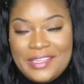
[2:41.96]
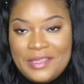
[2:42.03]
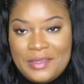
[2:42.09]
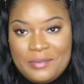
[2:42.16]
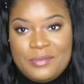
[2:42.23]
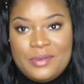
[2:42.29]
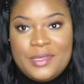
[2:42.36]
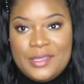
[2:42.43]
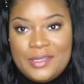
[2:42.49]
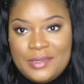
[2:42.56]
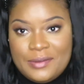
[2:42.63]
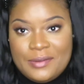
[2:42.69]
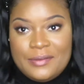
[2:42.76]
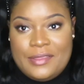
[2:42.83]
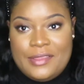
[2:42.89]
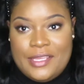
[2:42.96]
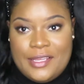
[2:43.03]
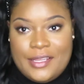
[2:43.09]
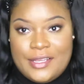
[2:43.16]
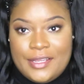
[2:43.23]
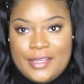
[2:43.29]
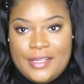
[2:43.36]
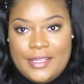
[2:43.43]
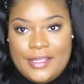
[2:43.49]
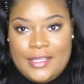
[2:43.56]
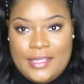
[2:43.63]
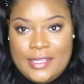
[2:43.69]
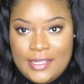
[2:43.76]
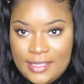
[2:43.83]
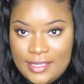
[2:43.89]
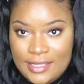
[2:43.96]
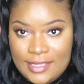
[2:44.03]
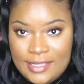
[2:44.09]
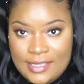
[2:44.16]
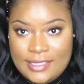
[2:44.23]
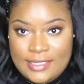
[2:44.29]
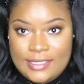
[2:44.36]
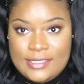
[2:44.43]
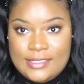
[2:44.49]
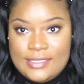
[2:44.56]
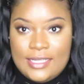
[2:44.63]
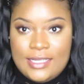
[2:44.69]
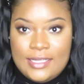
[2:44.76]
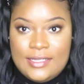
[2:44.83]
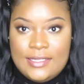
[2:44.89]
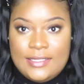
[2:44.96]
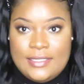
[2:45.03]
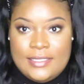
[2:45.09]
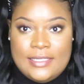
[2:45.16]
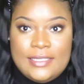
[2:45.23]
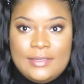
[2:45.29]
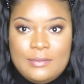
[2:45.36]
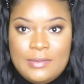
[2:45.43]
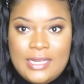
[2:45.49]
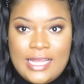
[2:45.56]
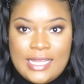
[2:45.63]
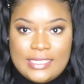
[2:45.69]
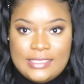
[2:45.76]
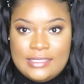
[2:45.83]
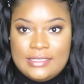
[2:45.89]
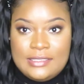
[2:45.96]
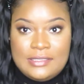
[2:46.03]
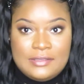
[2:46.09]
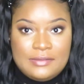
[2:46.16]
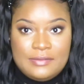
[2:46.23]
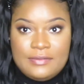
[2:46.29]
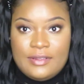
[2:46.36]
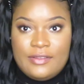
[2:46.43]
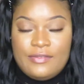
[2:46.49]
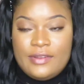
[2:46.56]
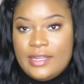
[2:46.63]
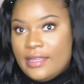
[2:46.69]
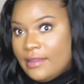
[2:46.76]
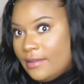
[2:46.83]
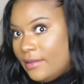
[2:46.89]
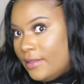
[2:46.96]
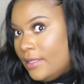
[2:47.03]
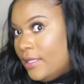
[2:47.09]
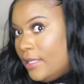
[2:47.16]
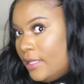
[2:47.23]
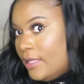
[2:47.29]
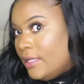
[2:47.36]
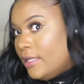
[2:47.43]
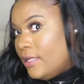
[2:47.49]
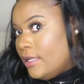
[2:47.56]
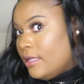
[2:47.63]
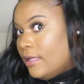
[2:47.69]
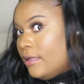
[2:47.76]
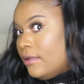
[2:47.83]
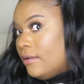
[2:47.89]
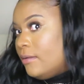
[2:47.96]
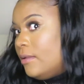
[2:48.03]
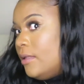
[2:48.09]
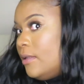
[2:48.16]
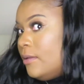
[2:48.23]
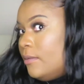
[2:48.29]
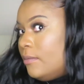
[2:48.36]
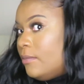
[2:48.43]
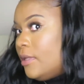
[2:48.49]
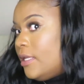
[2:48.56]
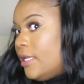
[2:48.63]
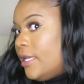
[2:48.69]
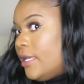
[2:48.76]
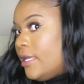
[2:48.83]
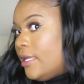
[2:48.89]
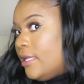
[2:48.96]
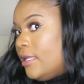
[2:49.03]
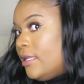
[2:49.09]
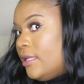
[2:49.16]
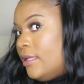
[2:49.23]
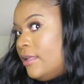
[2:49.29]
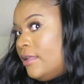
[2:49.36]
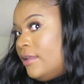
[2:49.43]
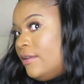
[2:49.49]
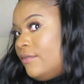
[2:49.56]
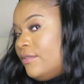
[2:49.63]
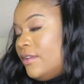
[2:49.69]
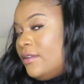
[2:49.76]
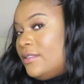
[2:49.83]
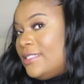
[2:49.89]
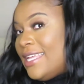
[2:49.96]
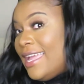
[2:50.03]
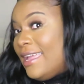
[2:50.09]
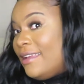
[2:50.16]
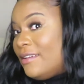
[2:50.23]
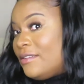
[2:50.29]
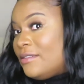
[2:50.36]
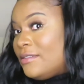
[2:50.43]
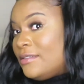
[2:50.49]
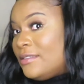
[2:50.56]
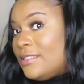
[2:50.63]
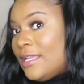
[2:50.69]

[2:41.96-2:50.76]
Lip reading: Could be a little thicker. So, but I'll just fluff it out. But yeah, few tangles.